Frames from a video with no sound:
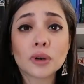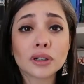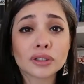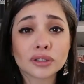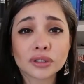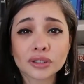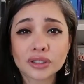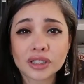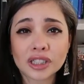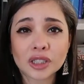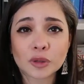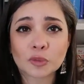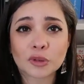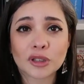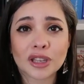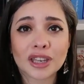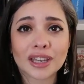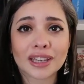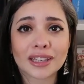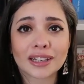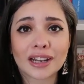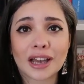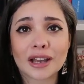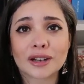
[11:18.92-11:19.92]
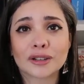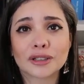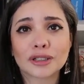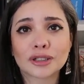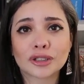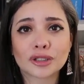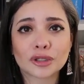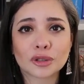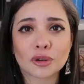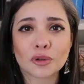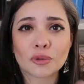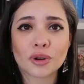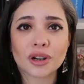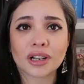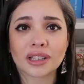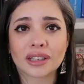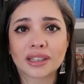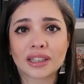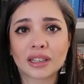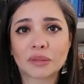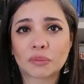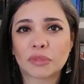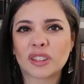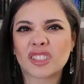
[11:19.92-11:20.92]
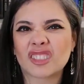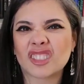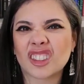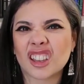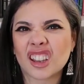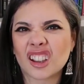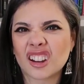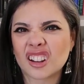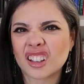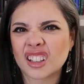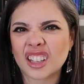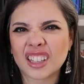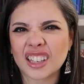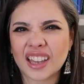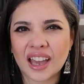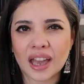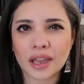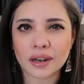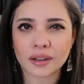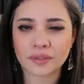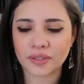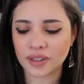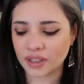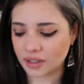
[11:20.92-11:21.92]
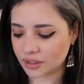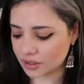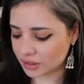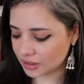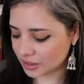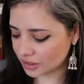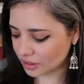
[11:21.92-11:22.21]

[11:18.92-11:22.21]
want to display it. I just don't want to keep it there like kind of hidden.